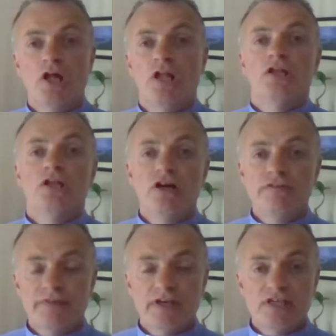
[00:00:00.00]

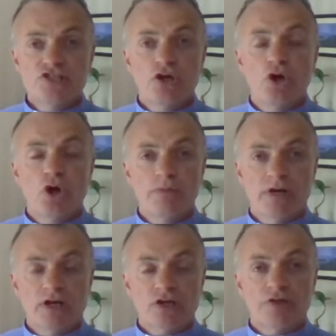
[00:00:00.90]
Love is the
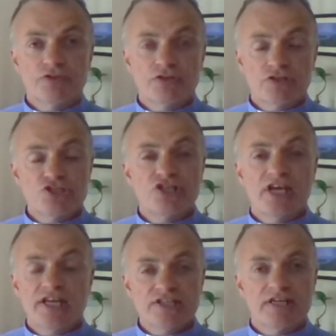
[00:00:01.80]
hallmark of
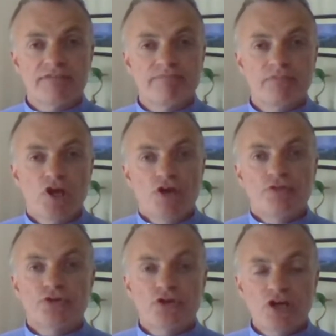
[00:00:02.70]
Christianity.
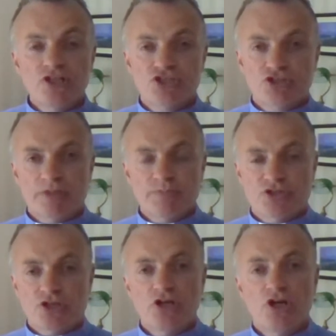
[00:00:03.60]
Throughout
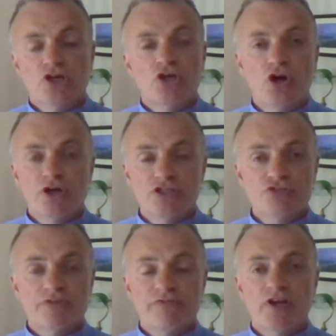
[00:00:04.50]
Scripture, God is
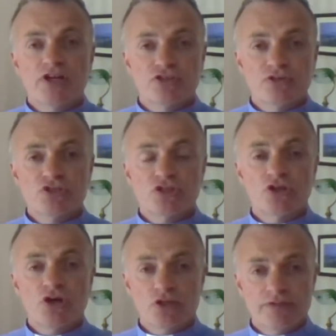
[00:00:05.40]
referred to as the
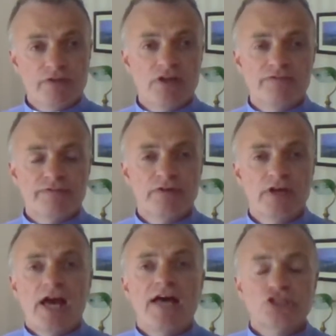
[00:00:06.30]
God of love.
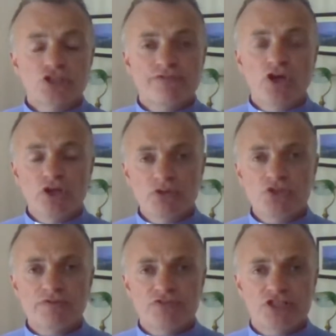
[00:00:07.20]
And as
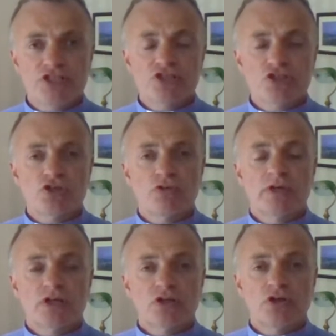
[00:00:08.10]
followers of Jesus,
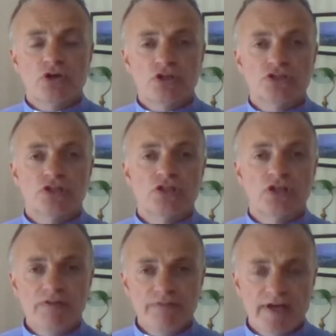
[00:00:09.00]
we are called to
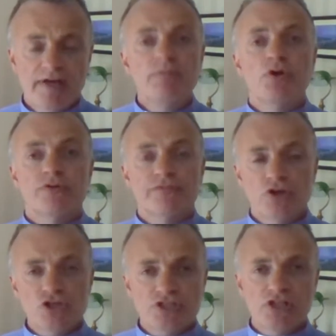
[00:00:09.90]
love him who
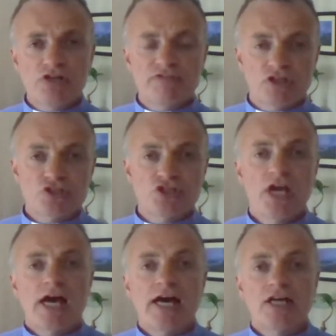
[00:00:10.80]
first loved us
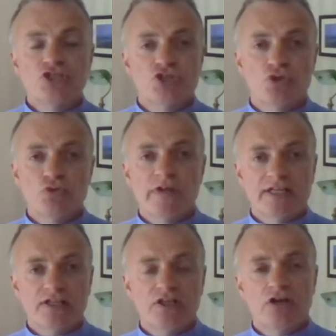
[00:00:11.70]
and show
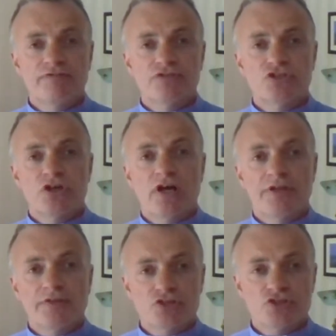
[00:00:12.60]
that love to
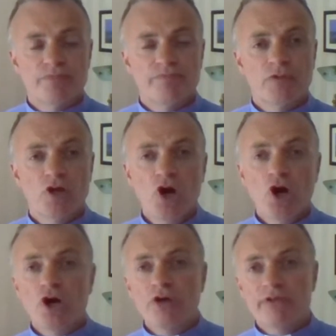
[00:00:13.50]
others.
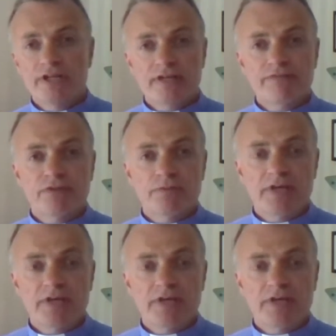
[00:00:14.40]
Our reading from